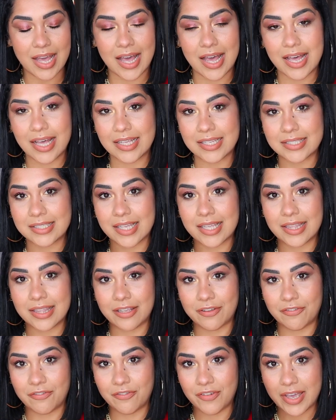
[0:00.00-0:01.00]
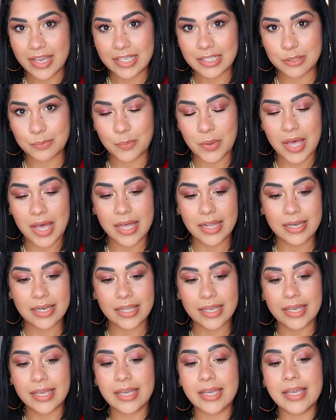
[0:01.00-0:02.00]
as the face
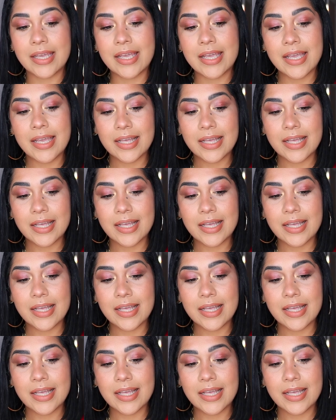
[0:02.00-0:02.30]
palette,